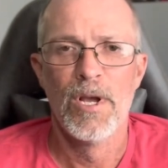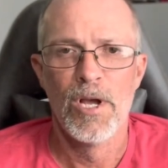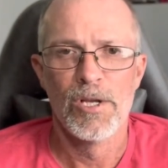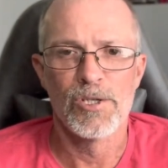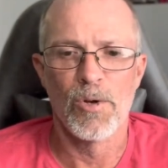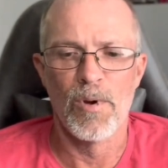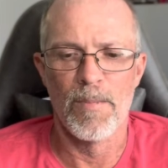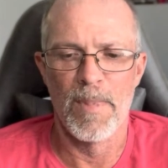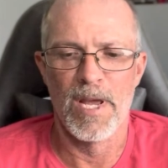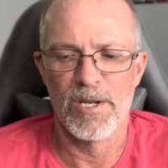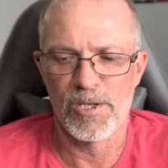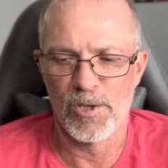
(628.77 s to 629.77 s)
So it
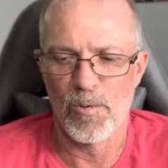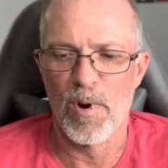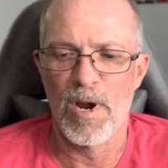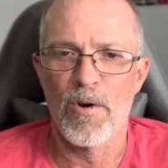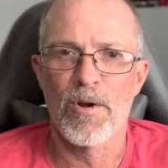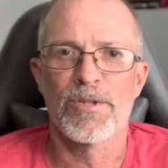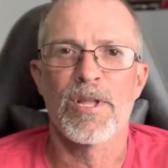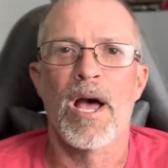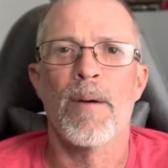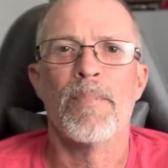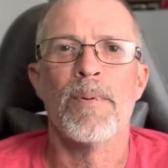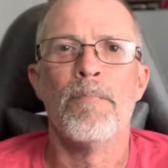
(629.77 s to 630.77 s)
made a square on
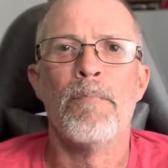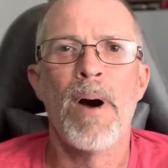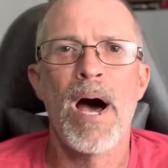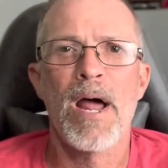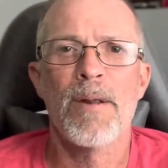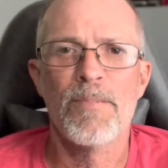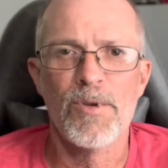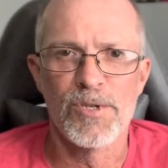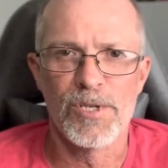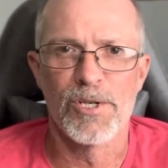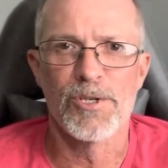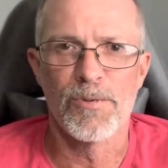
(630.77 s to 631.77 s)
top and bottom. You
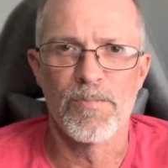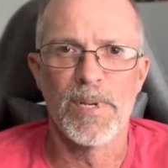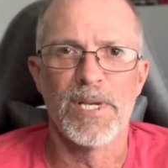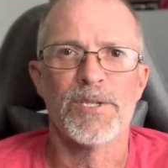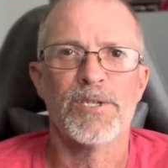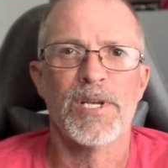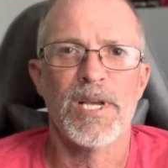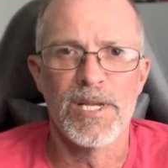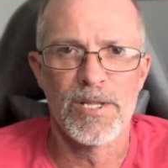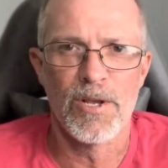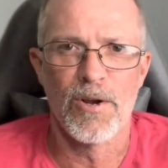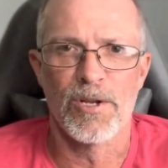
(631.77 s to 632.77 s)
sit your PC
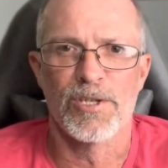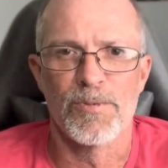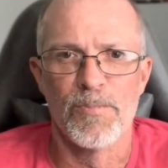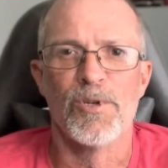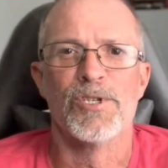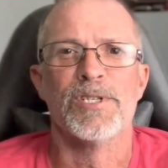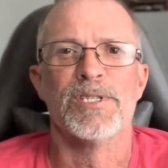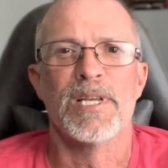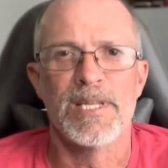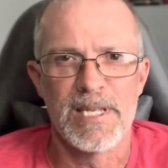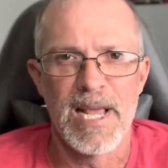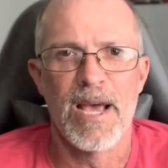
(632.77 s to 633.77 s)
in there, it smushes
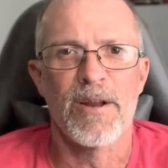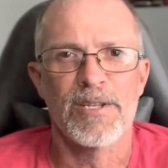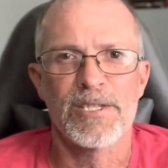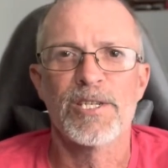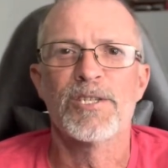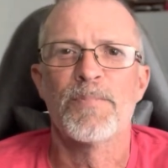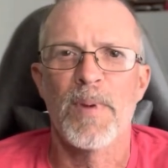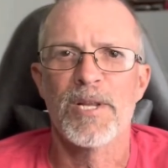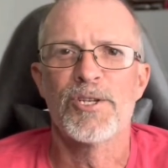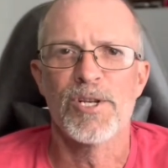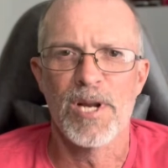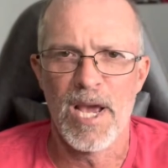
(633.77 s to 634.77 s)
it down. It's
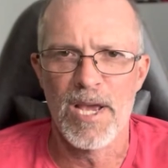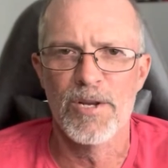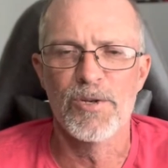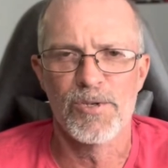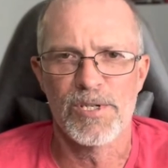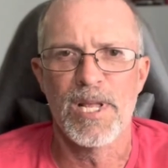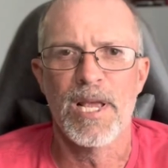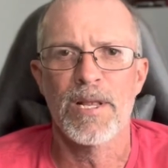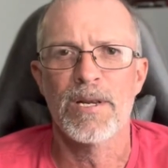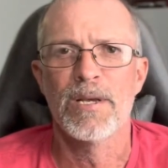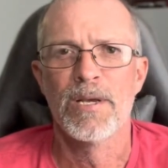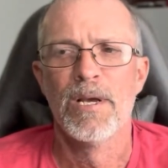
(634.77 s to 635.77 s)
suspension, I
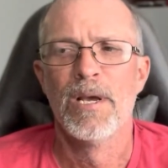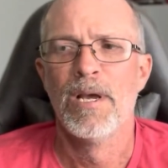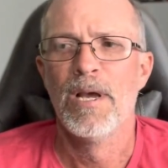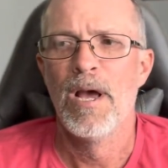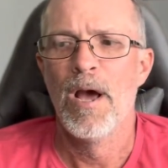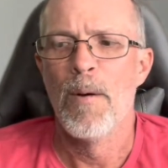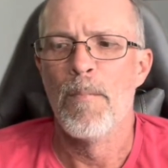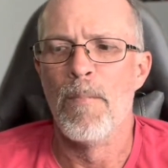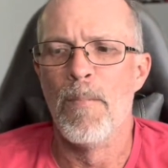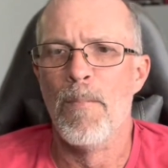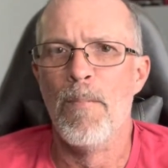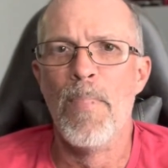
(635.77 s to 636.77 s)
understand,
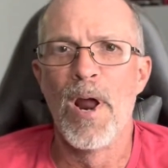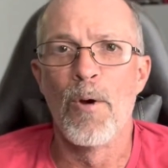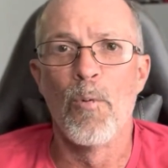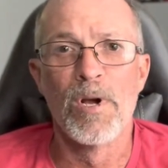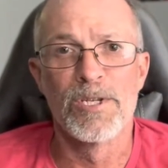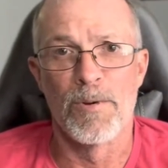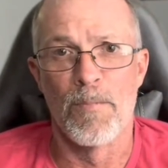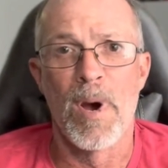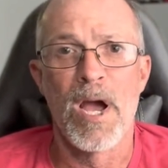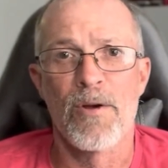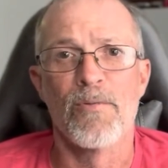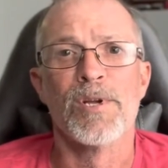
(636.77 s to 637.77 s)
but it wasn't
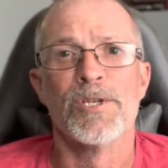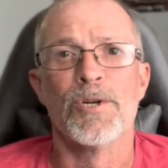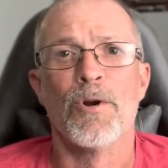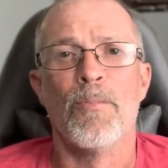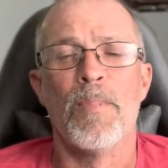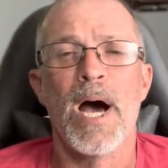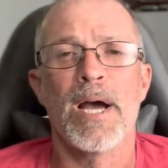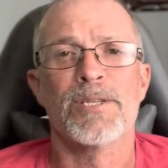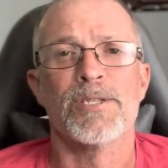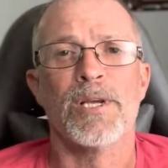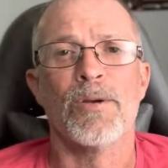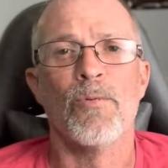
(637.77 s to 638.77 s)
my original
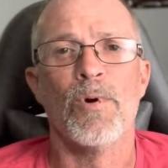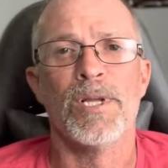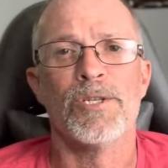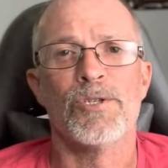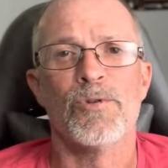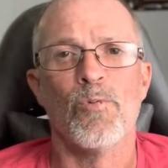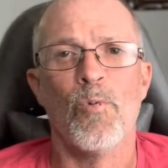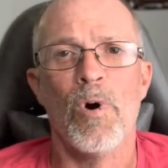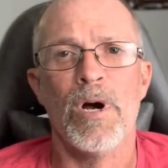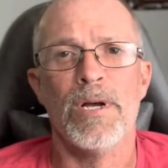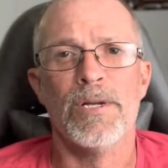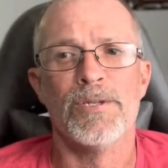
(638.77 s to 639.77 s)
boxing, which
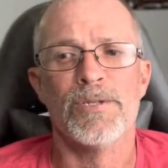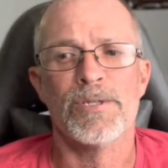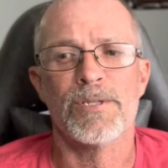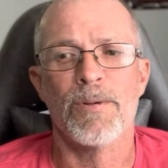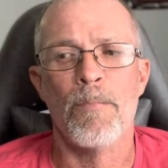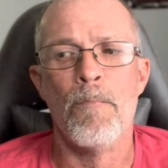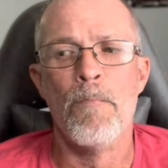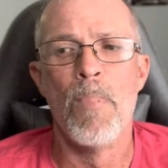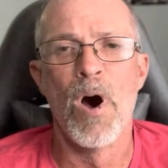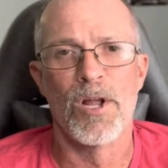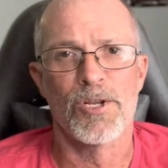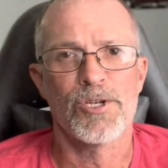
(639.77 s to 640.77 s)
was
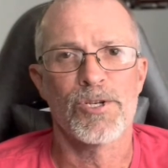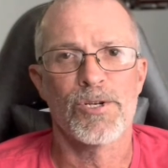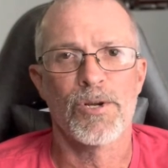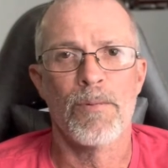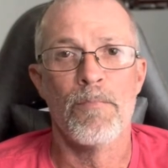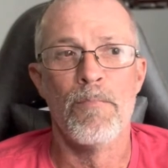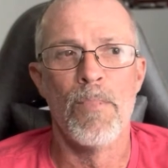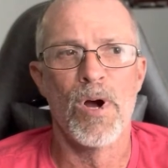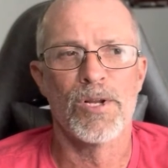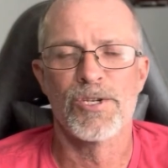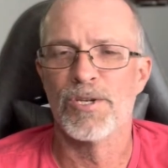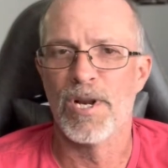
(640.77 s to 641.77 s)
much,
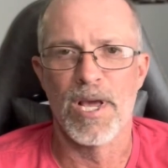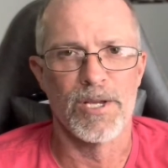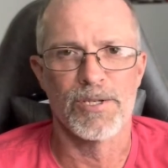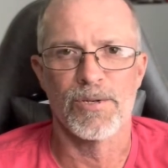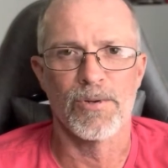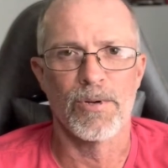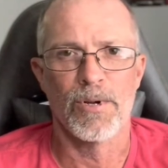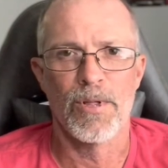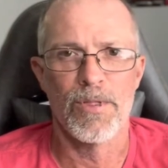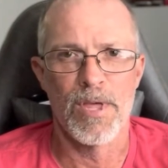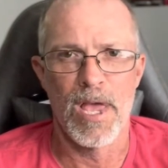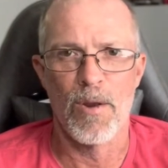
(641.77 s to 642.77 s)
much nicer
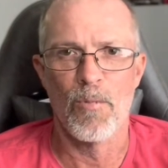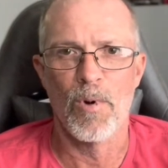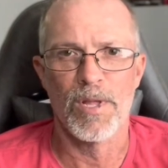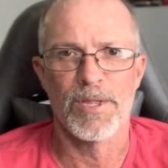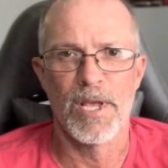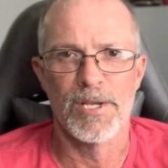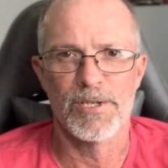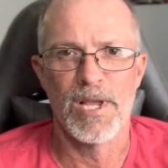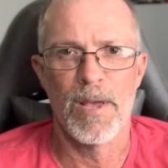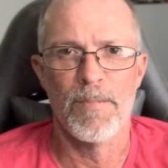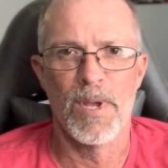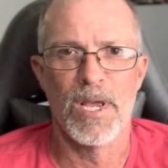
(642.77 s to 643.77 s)
than what they
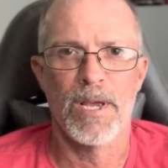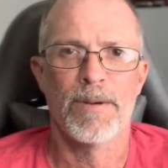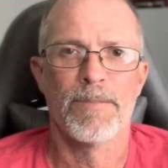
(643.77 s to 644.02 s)
sent me.